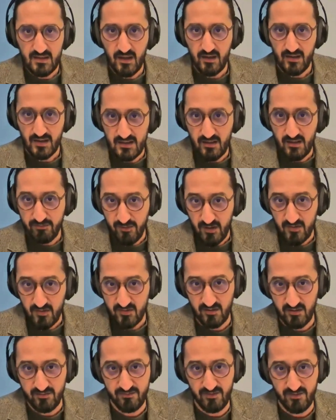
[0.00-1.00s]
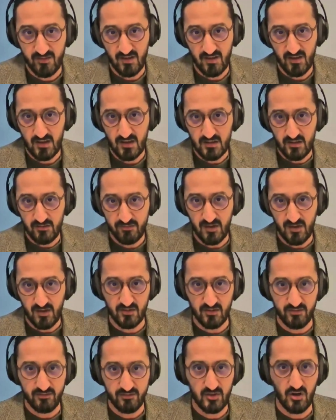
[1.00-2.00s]
in the face
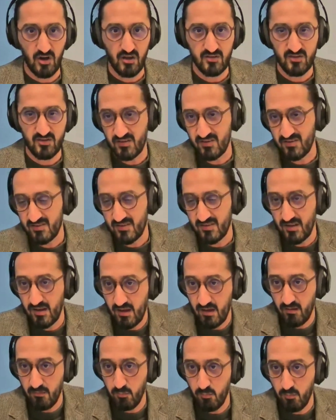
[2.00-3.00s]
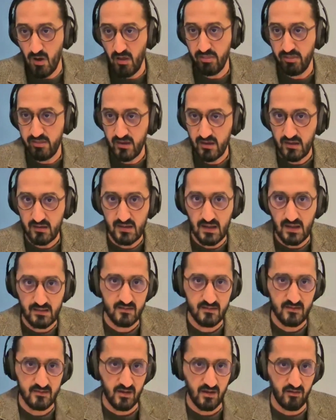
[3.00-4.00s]
of crisis, one thing
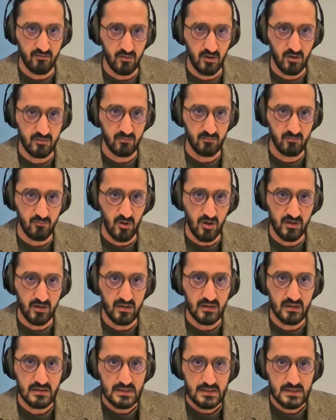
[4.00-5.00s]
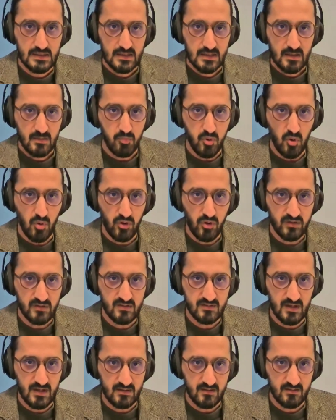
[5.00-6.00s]
that one
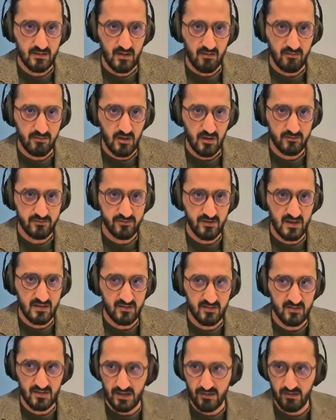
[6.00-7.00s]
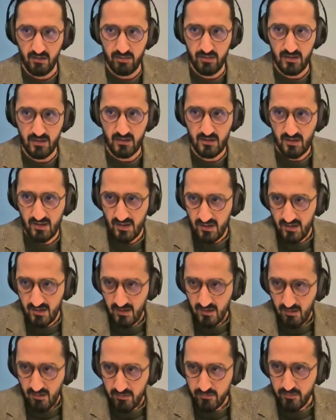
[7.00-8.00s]
point that we are facing, and I think
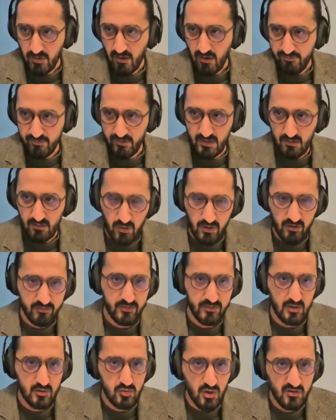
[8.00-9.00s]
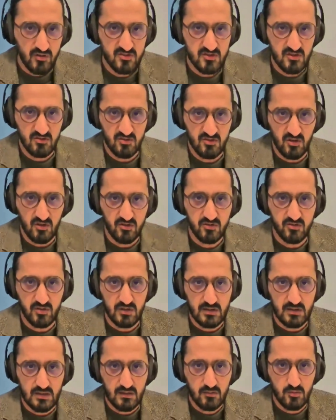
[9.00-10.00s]
roughly one of the questions
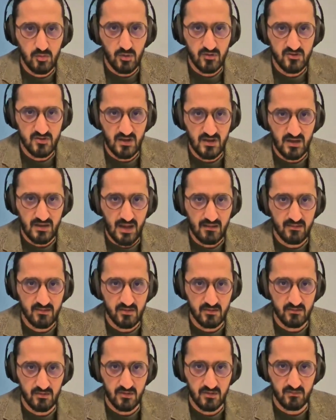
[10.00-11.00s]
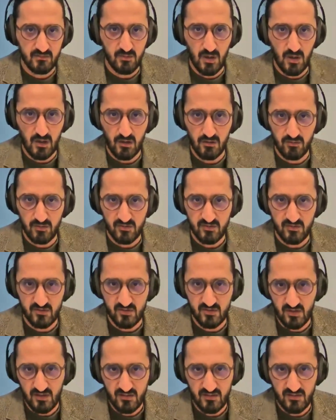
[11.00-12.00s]
also in the question and answer, but while I
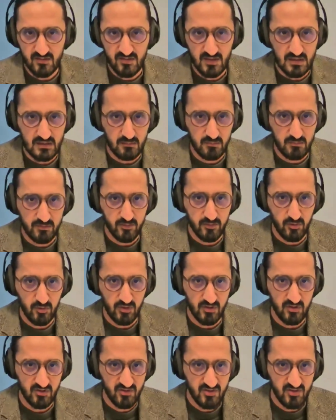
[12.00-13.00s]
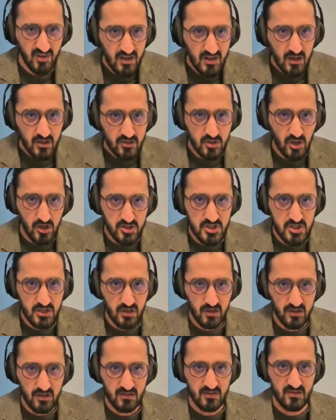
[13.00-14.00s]
was seeing before, is
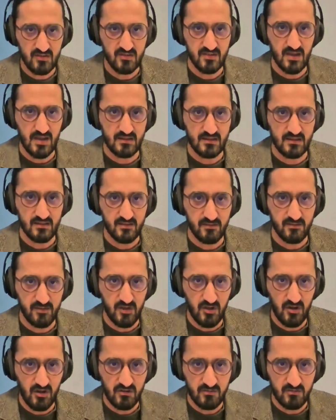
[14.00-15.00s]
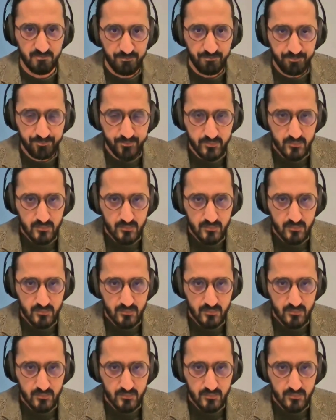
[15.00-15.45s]
touching on it, is that we are